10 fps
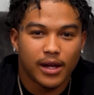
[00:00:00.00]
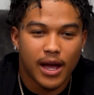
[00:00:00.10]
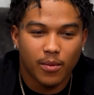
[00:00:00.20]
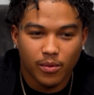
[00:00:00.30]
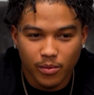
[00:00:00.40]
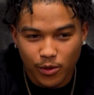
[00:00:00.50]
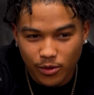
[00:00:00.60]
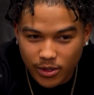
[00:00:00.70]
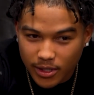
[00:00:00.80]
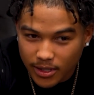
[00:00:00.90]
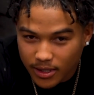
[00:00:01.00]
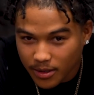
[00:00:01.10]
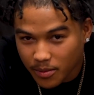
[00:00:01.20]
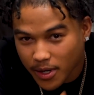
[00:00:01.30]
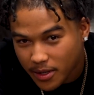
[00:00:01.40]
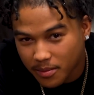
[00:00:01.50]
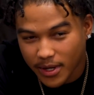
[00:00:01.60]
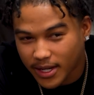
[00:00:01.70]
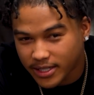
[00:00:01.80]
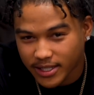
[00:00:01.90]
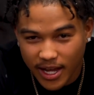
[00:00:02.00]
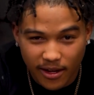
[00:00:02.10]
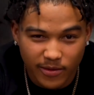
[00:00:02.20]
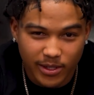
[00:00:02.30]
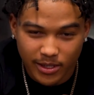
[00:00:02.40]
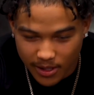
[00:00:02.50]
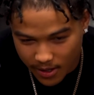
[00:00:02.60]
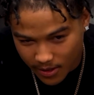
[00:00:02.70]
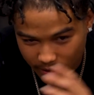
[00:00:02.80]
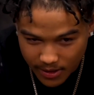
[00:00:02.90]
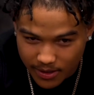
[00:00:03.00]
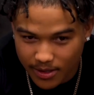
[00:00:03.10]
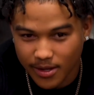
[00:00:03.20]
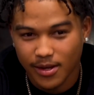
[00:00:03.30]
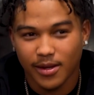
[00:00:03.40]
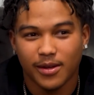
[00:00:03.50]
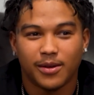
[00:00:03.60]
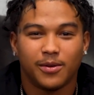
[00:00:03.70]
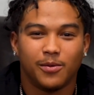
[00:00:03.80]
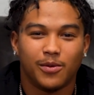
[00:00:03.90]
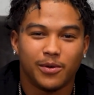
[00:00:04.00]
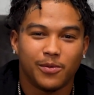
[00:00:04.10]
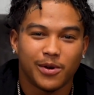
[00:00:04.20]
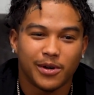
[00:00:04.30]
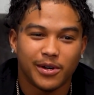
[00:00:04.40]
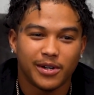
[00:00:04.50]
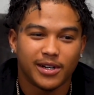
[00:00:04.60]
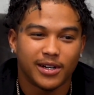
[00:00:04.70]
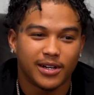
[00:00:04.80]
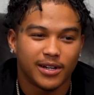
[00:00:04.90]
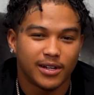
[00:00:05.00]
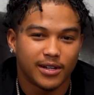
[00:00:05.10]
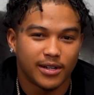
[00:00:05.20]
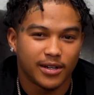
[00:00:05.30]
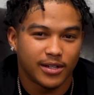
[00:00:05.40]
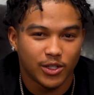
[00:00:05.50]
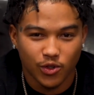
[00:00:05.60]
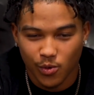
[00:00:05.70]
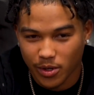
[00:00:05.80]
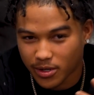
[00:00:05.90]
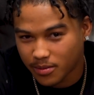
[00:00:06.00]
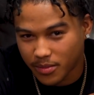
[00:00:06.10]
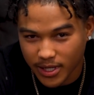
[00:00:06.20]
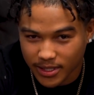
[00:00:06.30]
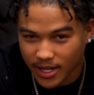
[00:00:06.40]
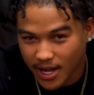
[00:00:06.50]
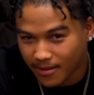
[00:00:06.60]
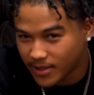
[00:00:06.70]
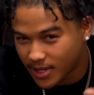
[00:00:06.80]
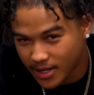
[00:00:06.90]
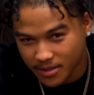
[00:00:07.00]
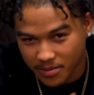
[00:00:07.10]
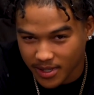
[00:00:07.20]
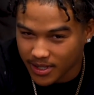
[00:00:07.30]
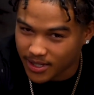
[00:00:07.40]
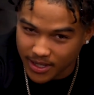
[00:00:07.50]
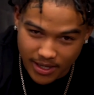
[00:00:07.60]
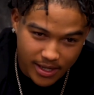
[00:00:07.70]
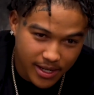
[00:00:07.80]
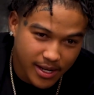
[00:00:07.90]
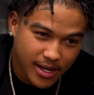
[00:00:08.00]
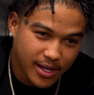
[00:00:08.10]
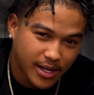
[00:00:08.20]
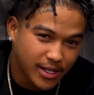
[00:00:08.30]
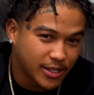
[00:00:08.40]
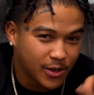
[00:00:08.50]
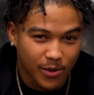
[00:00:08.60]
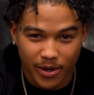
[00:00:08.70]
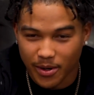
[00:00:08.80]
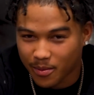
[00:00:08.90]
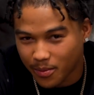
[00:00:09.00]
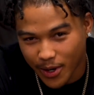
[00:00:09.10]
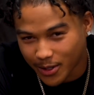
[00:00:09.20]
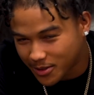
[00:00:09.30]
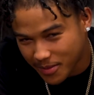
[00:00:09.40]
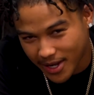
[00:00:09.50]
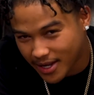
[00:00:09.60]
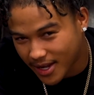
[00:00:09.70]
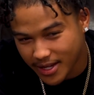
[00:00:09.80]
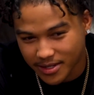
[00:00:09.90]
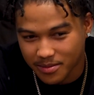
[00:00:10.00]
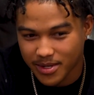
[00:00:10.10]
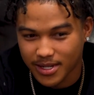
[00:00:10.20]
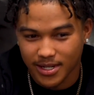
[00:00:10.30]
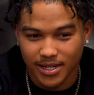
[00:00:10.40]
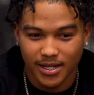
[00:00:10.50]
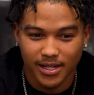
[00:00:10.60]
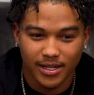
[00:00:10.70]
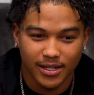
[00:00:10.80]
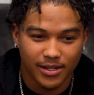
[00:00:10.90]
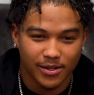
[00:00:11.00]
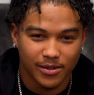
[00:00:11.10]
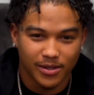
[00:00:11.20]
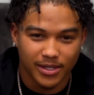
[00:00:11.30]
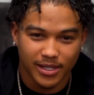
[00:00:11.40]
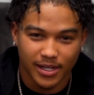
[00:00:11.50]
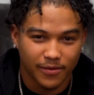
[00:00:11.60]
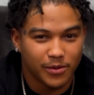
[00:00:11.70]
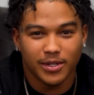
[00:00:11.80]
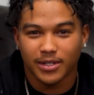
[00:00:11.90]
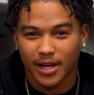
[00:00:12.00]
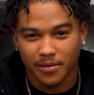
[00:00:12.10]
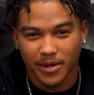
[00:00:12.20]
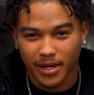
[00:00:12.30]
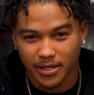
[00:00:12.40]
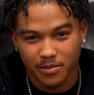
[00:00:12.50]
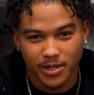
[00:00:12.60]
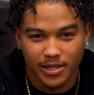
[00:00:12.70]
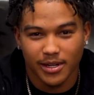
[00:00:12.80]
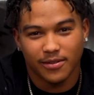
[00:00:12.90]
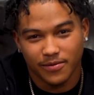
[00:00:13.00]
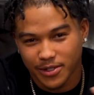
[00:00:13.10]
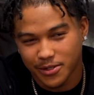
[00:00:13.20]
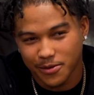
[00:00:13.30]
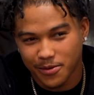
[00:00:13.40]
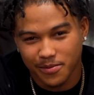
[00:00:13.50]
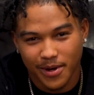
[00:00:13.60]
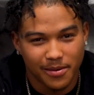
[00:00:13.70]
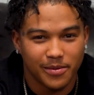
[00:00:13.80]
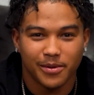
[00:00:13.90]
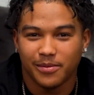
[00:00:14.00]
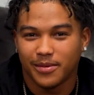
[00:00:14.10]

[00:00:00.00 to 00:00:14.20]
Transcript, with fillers: Apple Music, I'm HunnitBandSavage, it's all one word. Twitter, Big Savage, HBG. Instagram, Boss Main, HBG. You know what I'm saying? If you just type in HBG, I'm for sure gonna pop up.